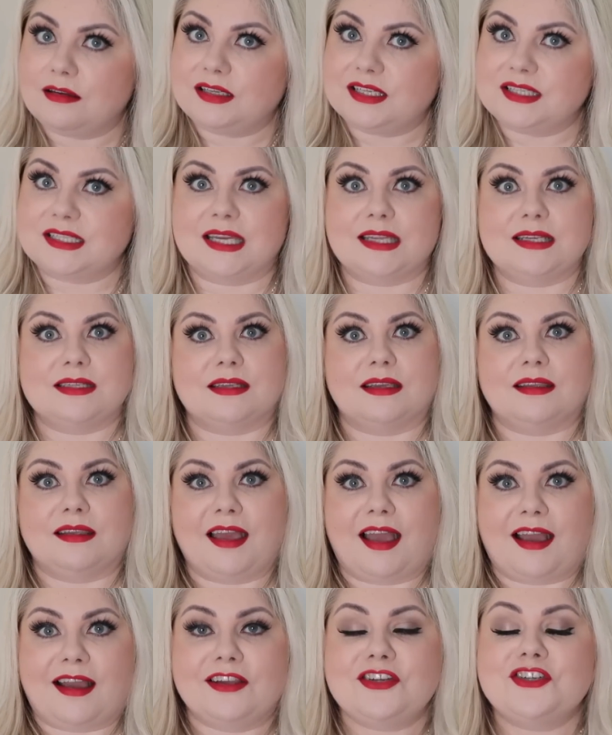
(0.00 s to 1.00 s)
early days in
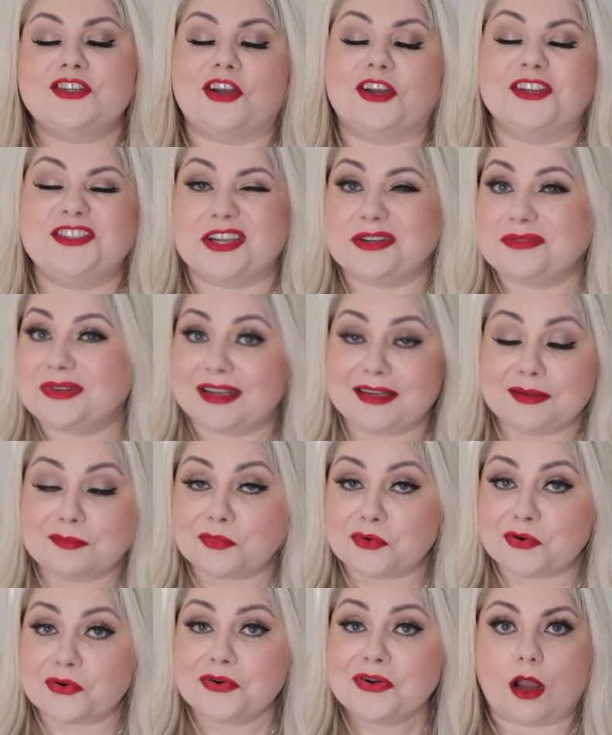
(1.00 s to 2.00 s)
cash. I don't
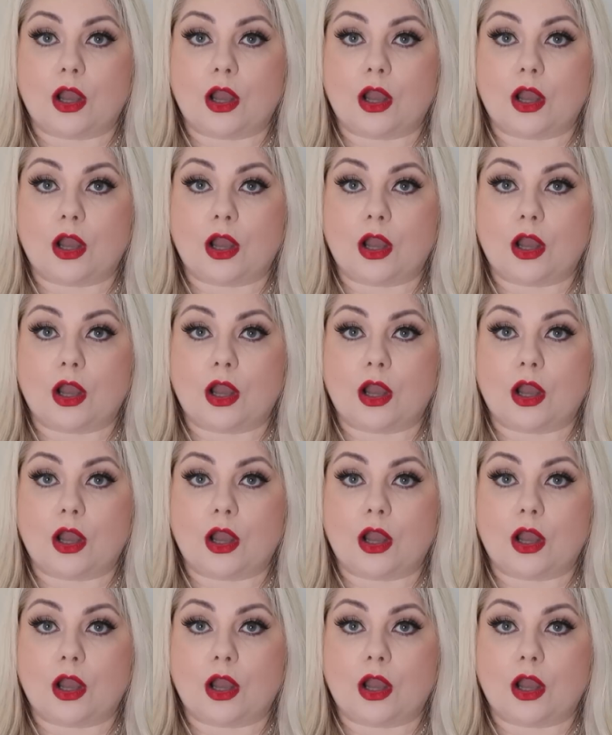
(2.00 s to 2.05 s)
anymore.